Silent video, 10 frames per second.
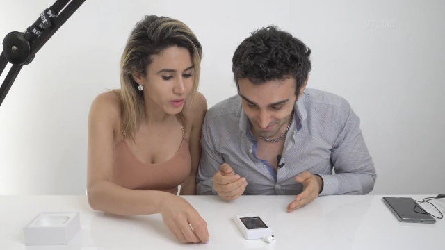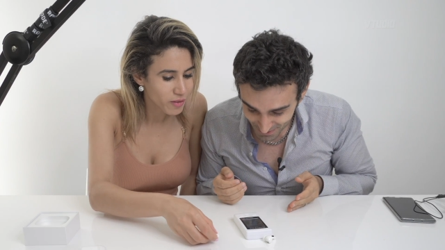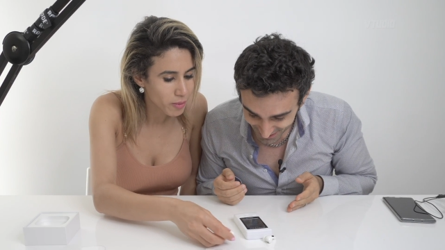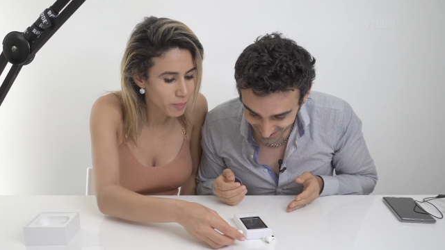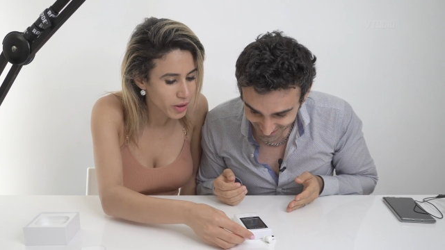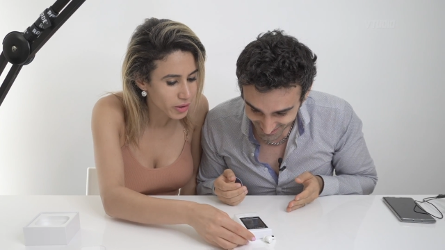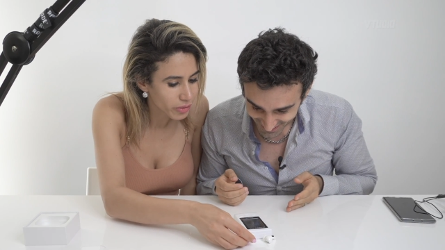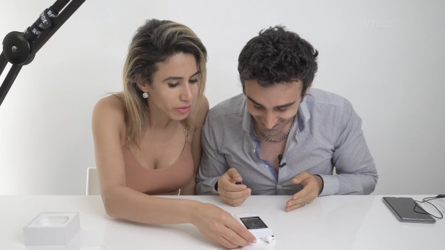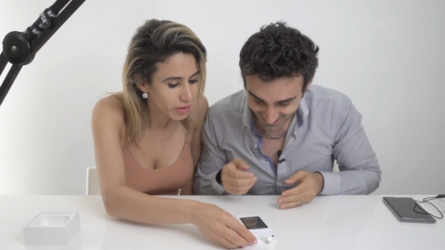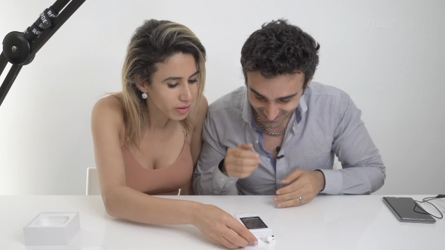Speaker 1: oh milli. Both?
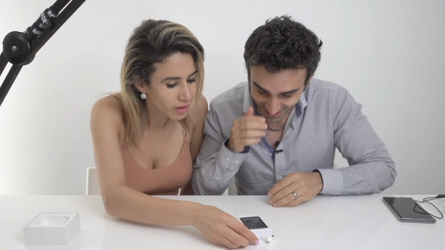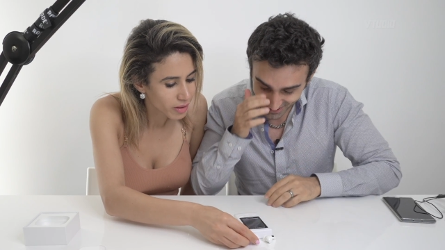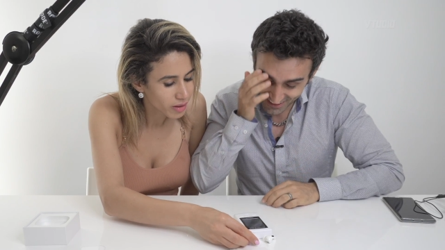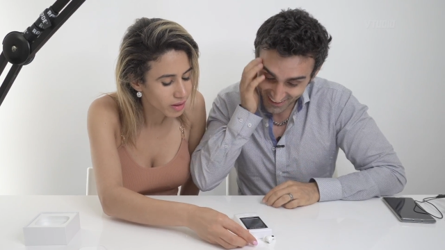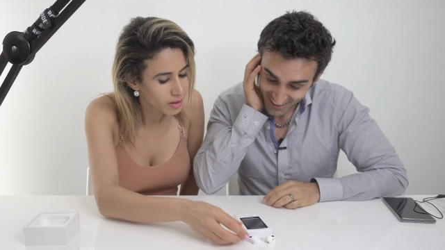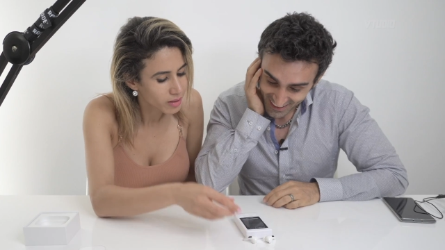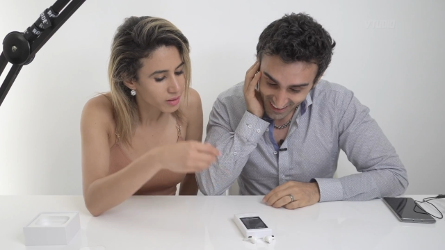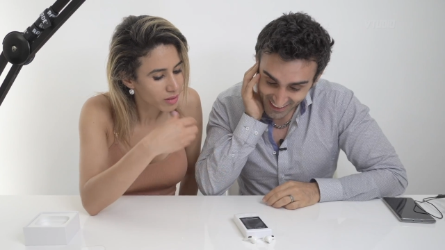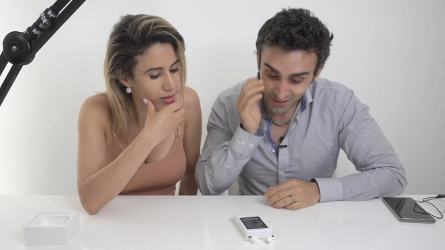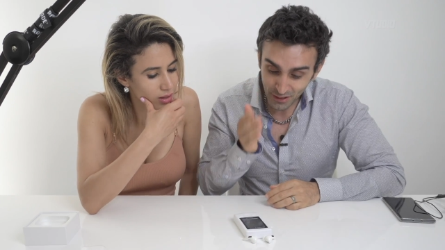Oh my.
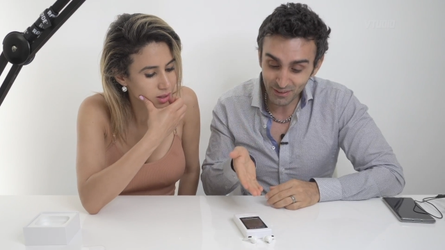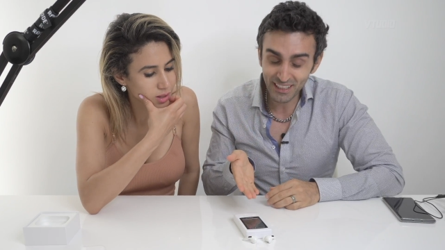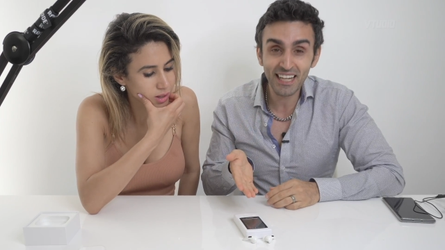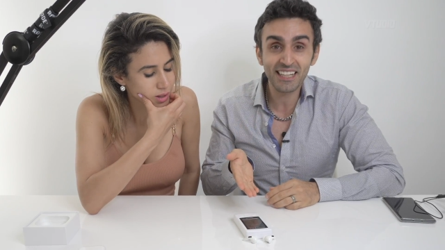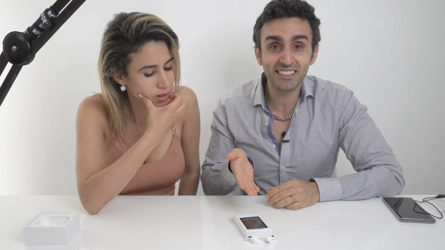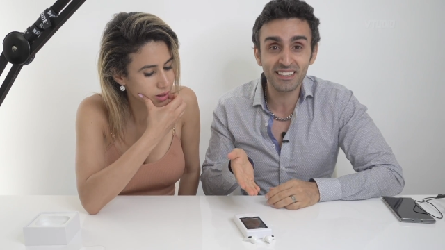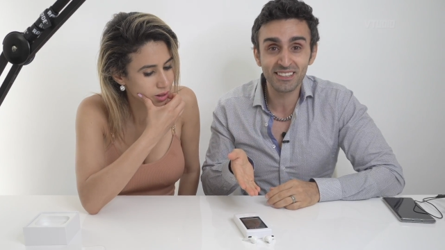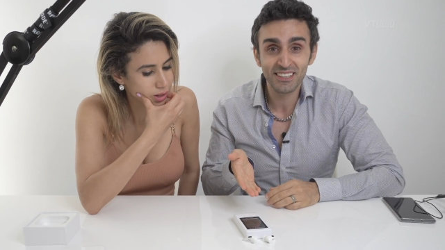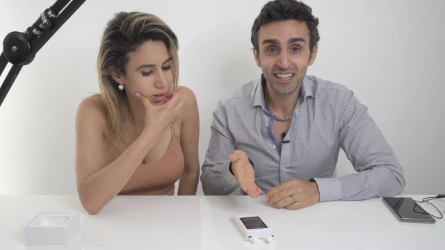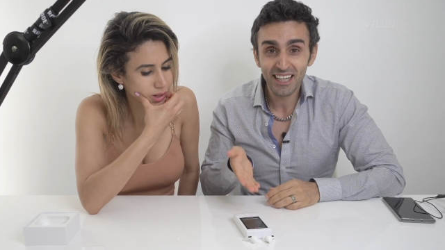It's not even connected.
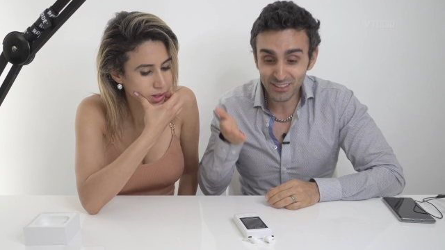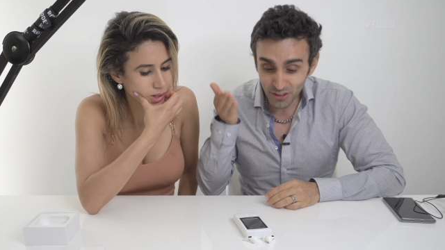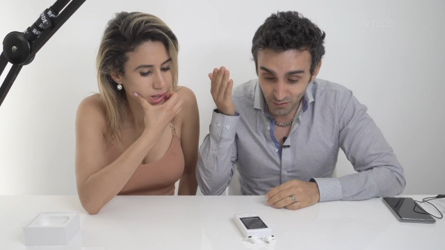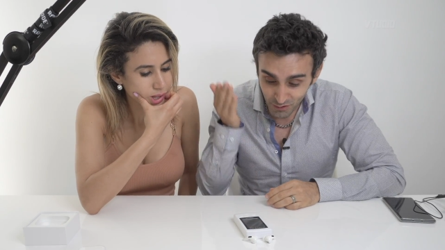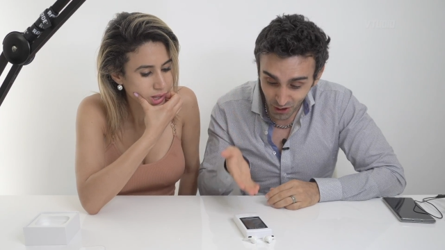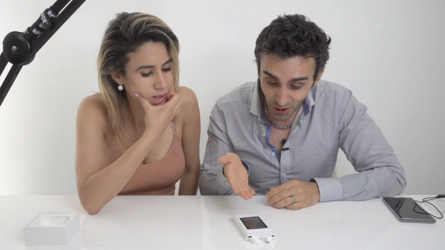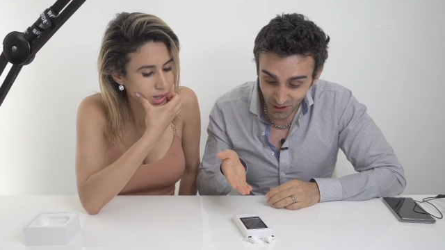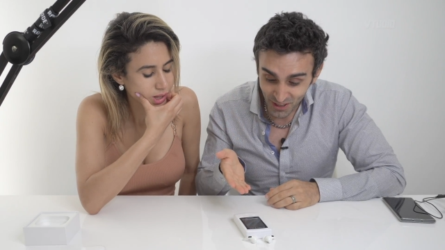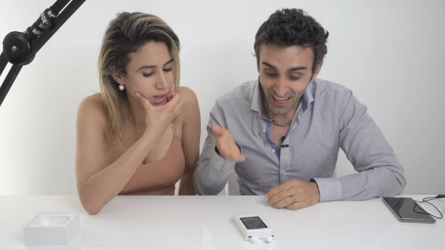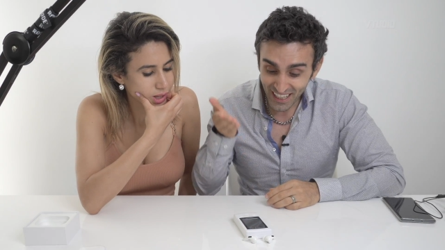It's not even
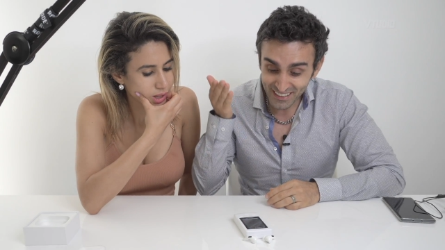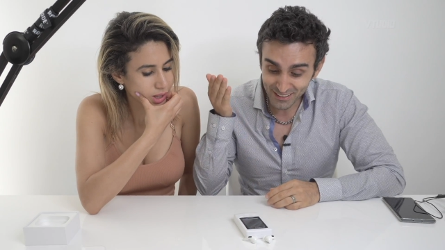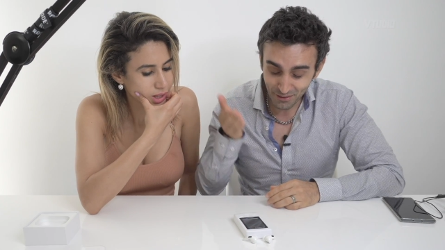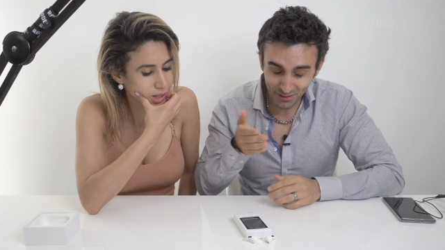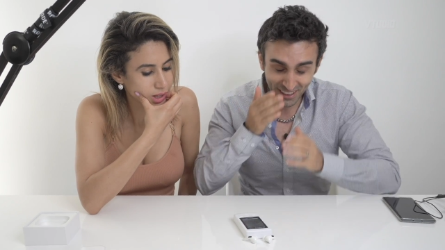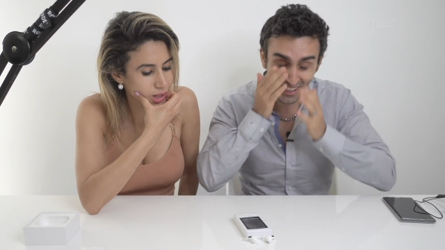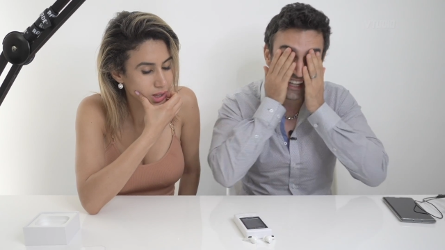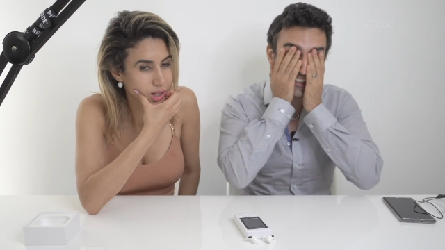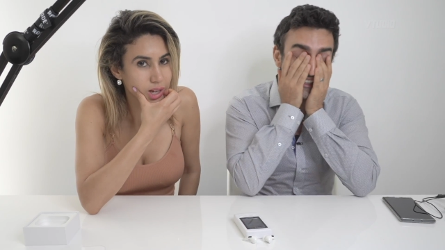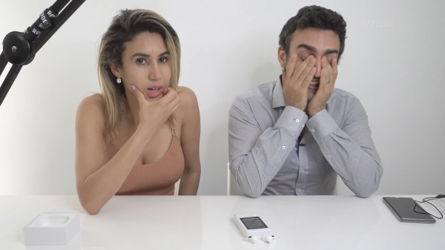on, and it's not even
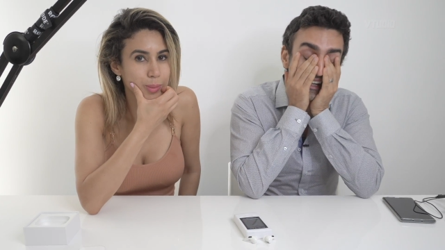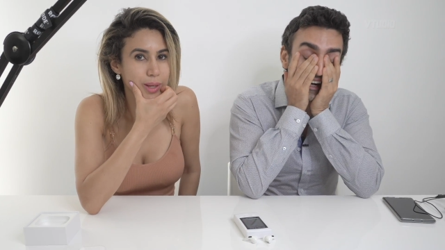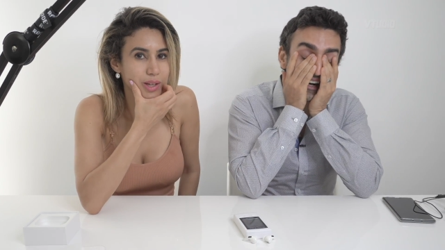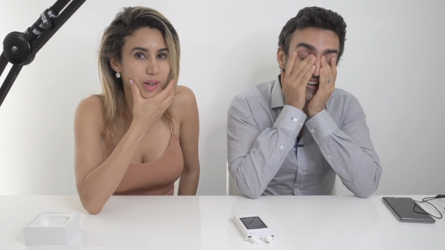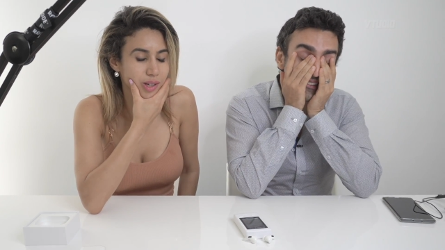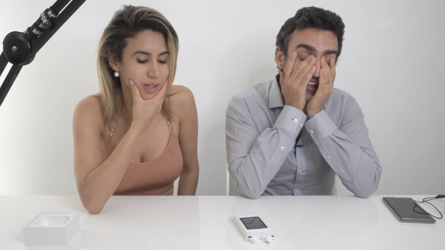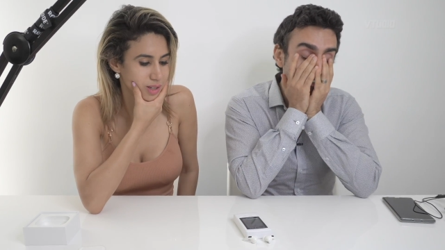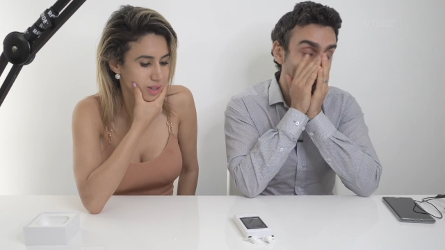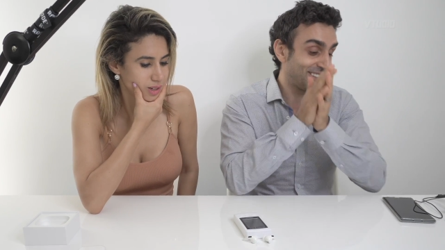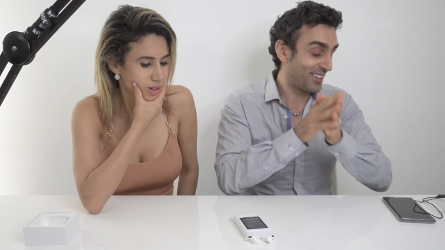connected. Oh,
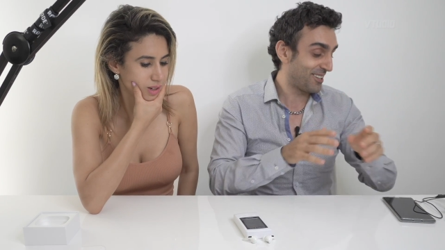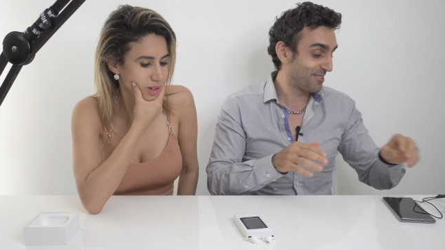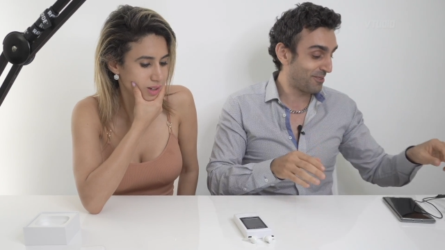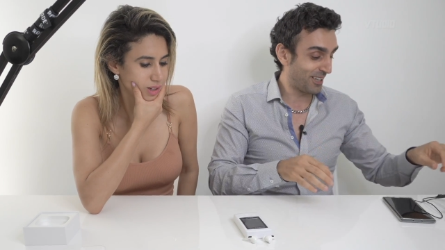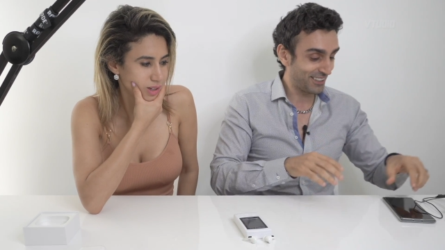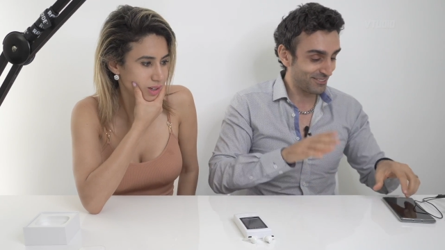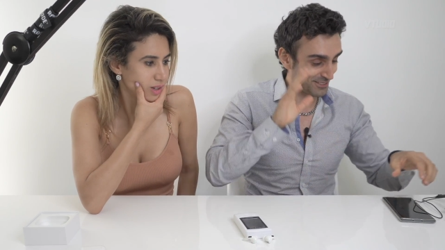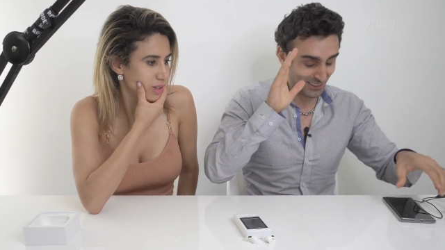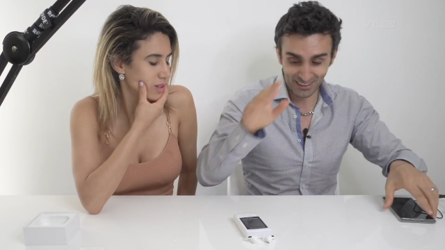oh my. Oh my. Oh